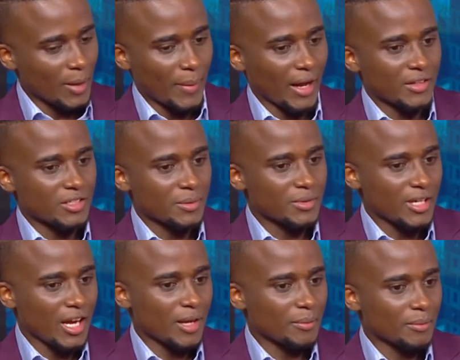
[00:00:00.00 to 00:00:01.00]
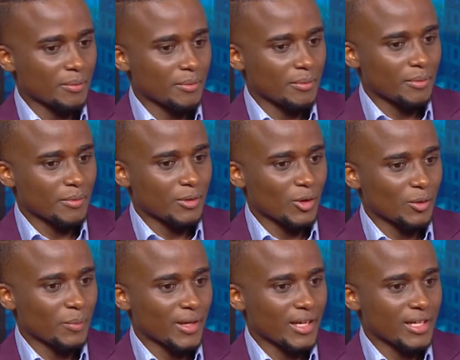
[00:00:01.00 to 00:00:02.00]
But at the same time,
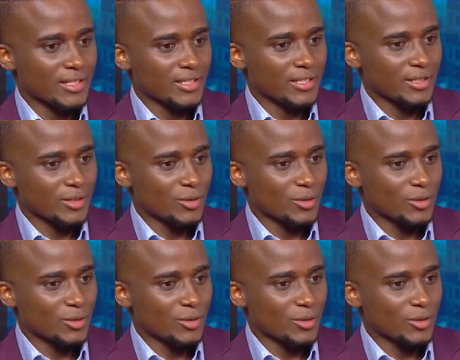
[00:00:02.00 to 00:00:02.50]
don't make it